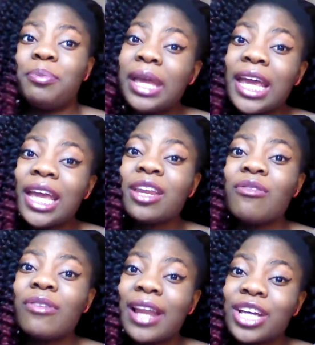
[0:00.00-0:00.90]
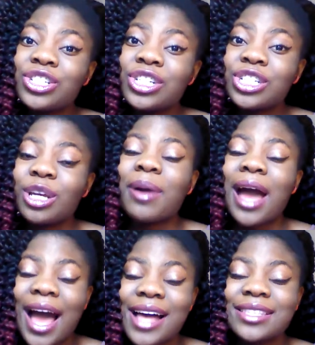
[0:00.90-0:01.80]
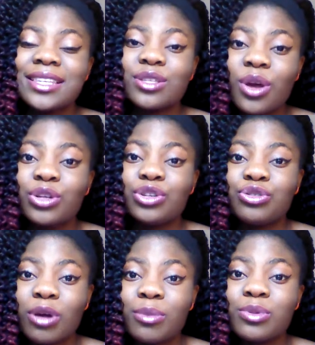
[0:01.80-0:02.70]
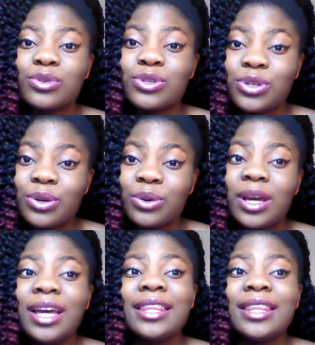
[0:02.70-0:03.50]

Being in a relationship has its own troubles too.